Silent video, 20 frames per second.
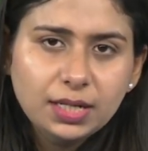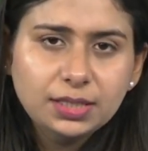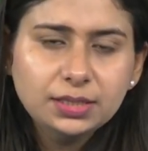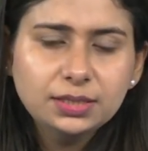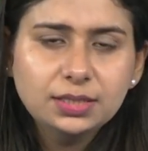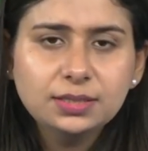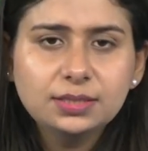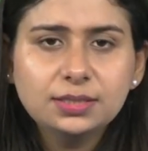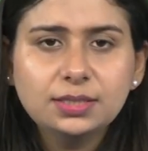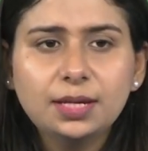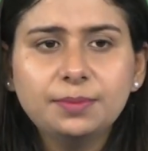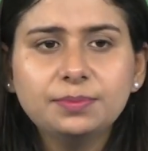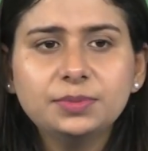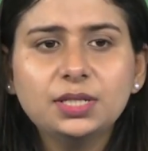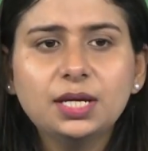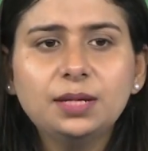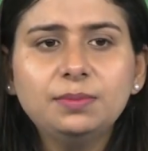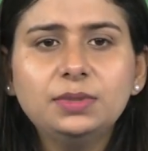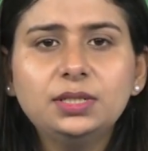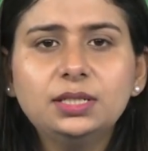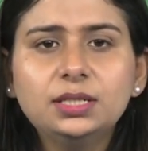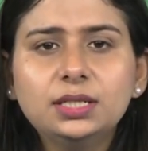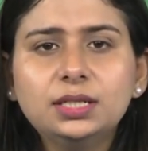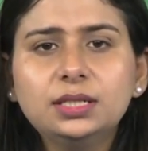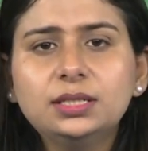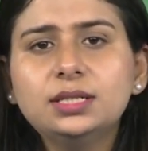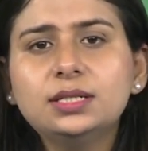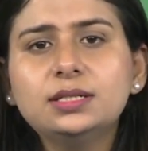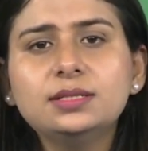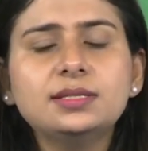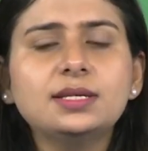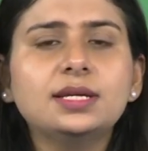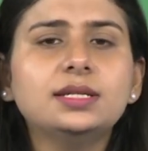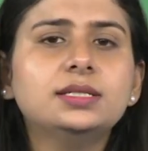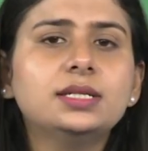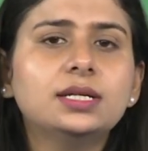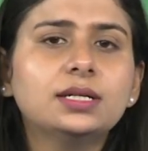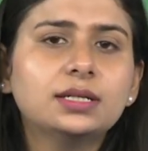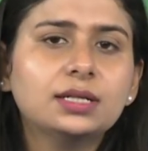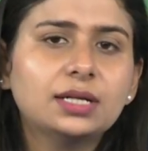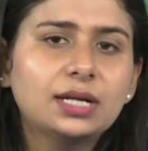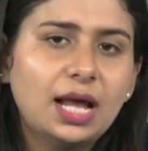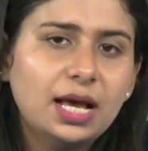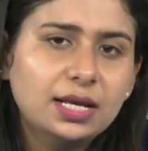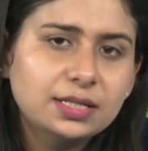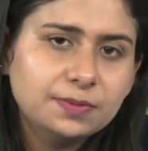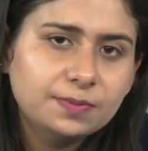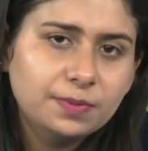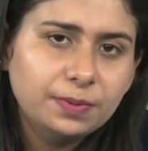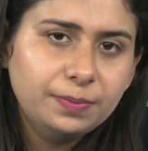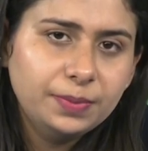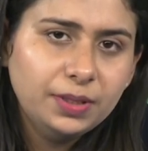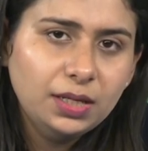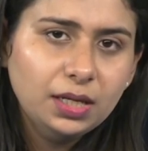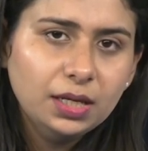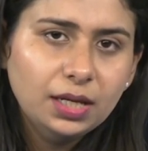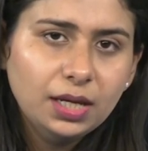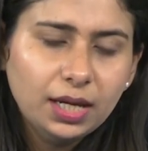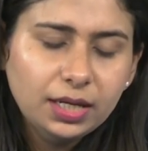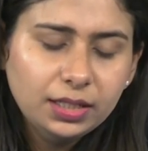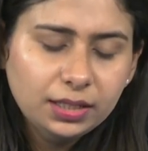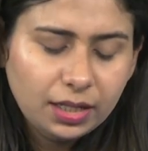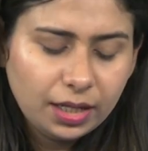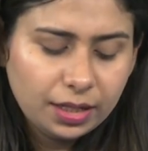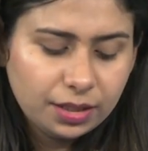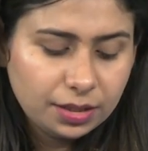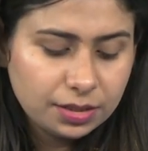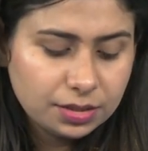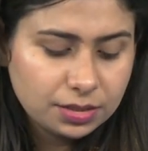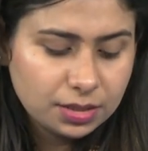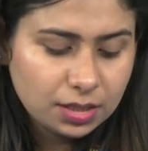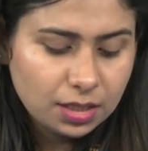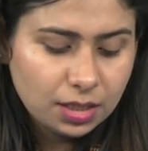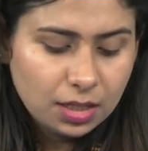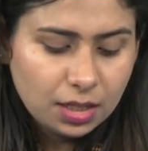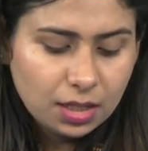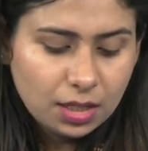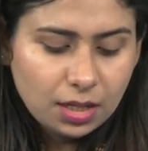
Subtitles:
and at the same time, learner-centered class will be encouraged.